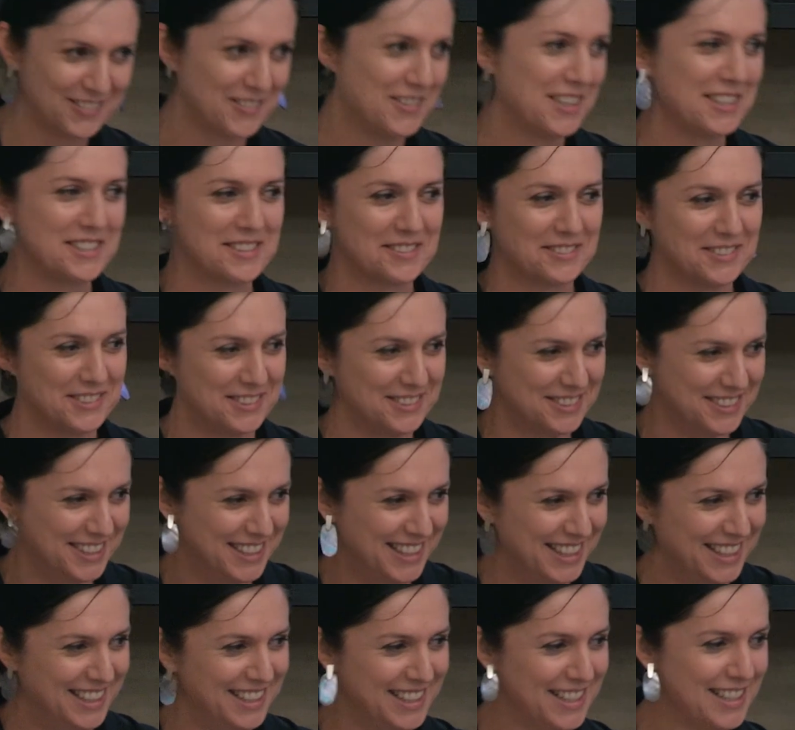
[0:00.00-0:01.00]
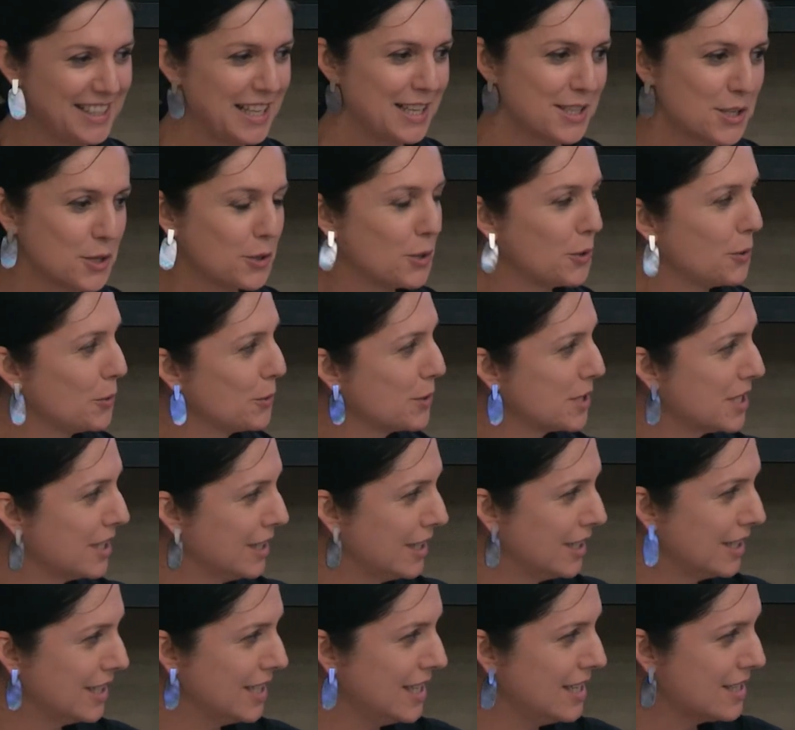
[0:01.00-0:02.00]
Wonderful. That's called
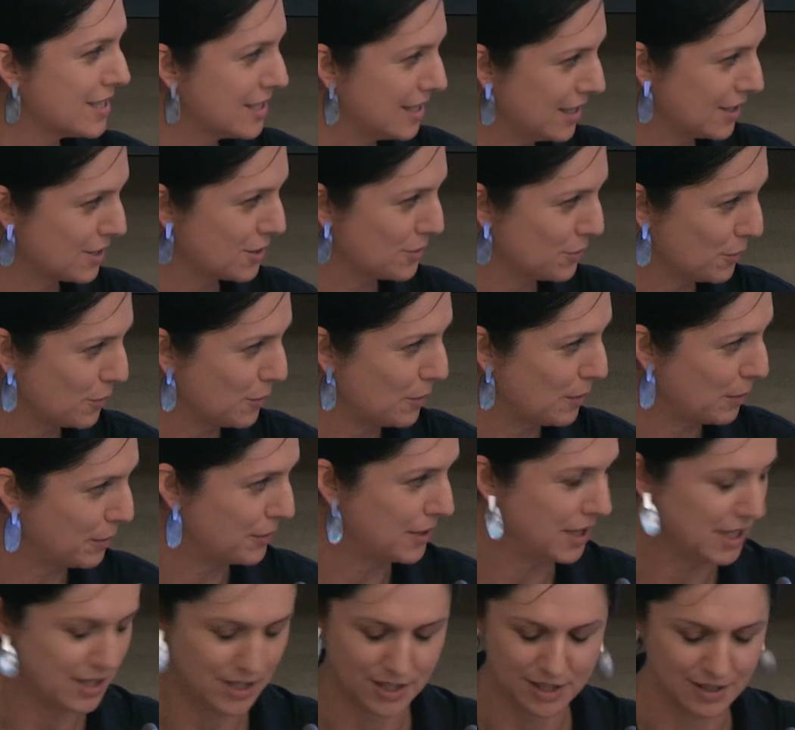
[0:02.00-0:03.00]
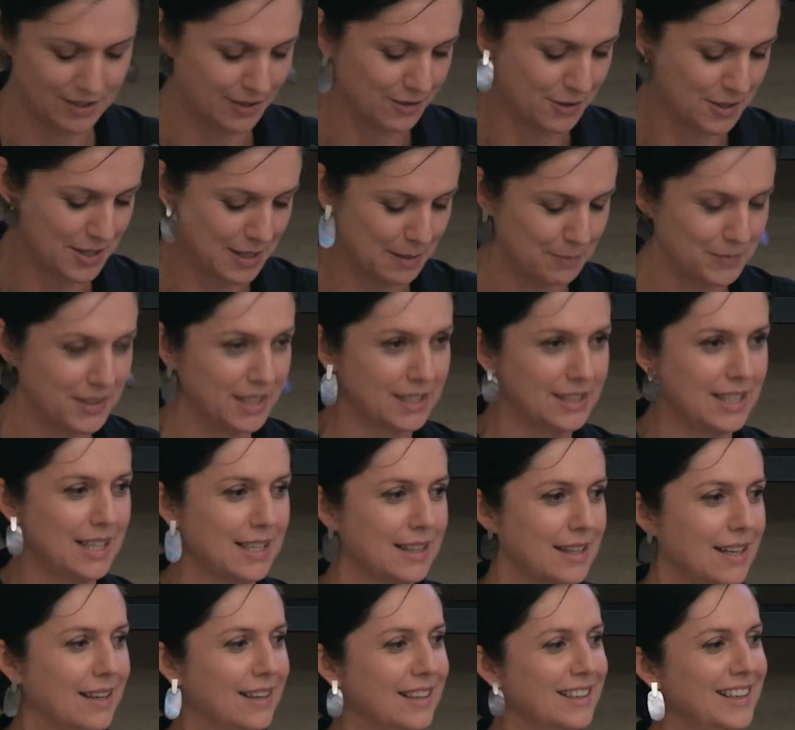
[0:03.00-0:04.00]
international cooperation or something like
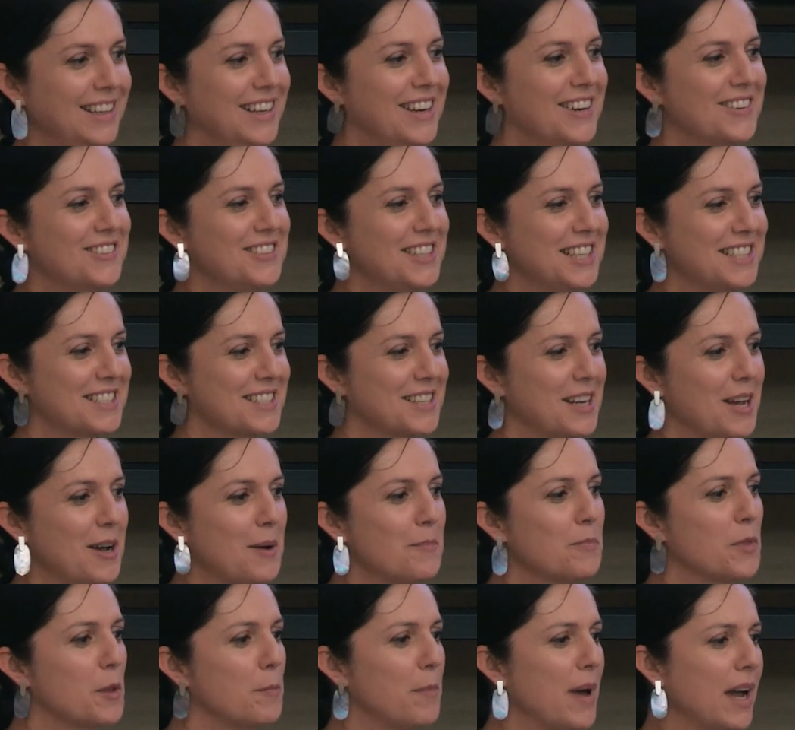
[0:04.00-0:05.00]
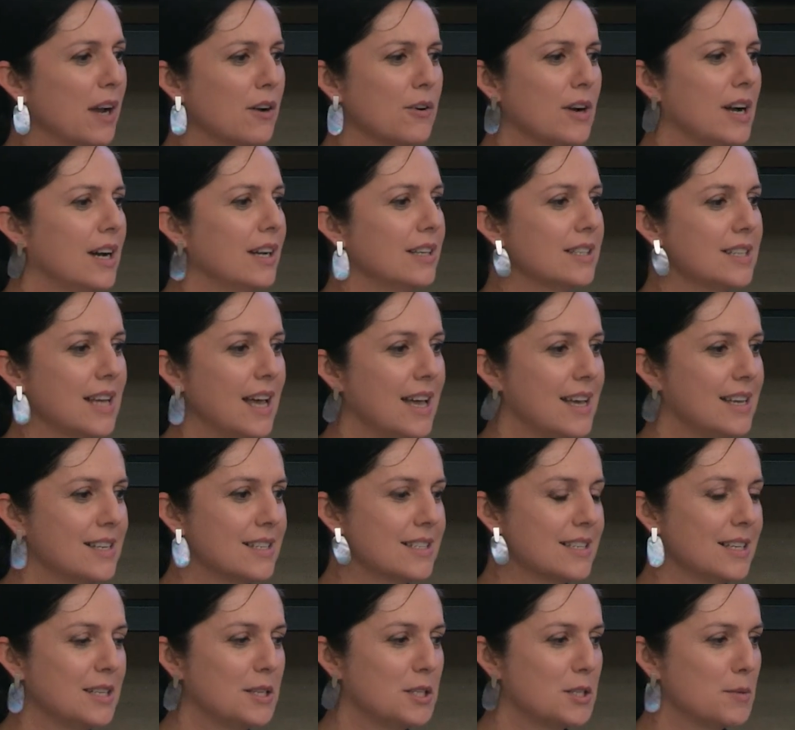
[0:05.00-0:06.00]
that. Right. The background,
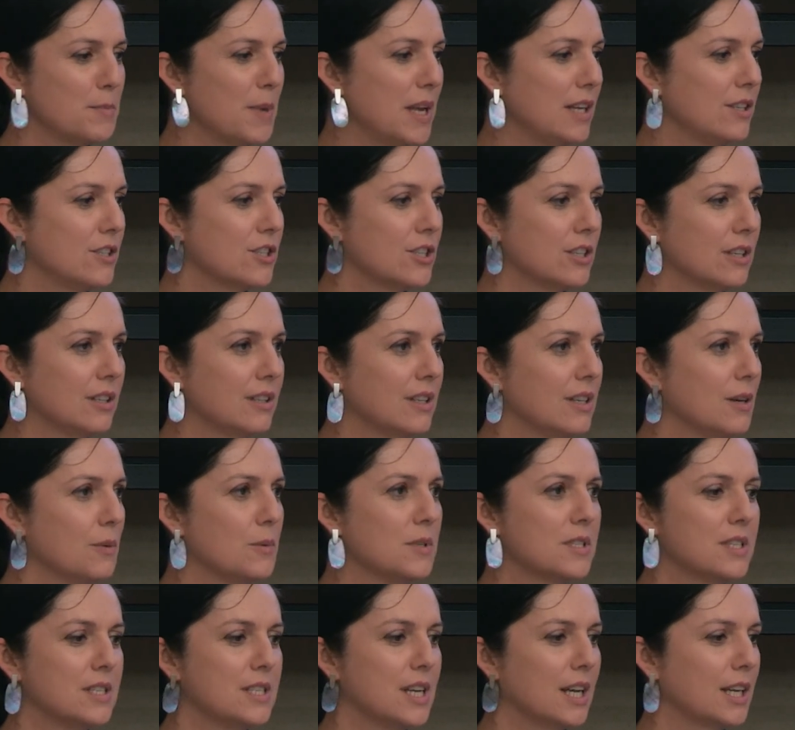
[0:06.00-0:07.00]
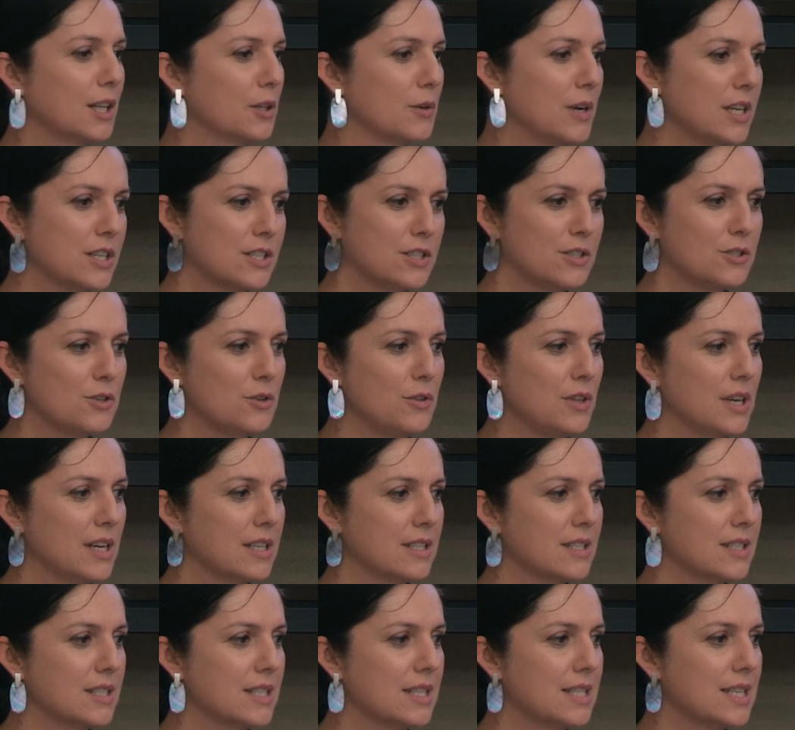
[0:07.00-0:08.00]
as Liz mentioned, there was the declaration in
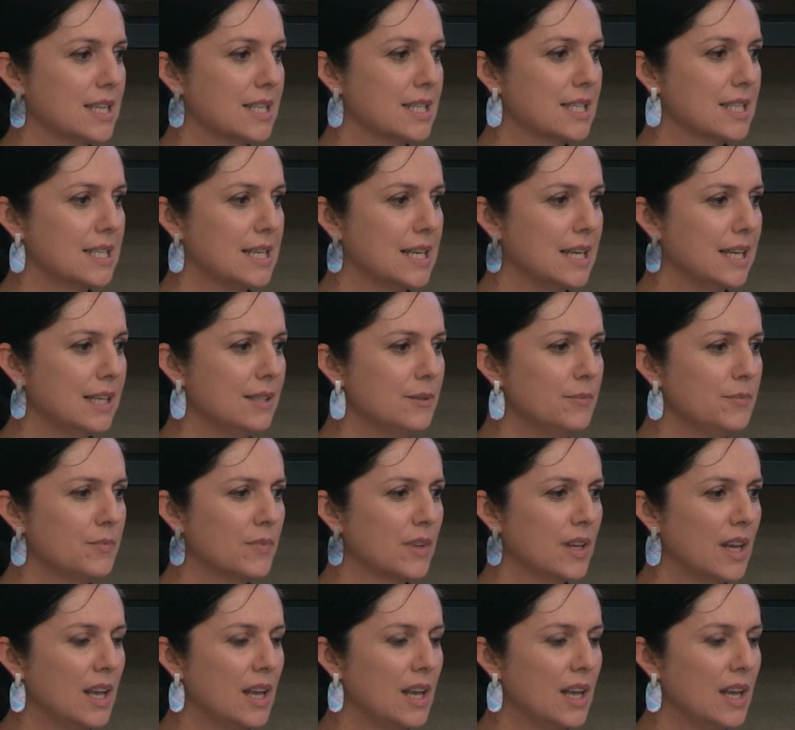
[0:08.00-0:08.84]
2016.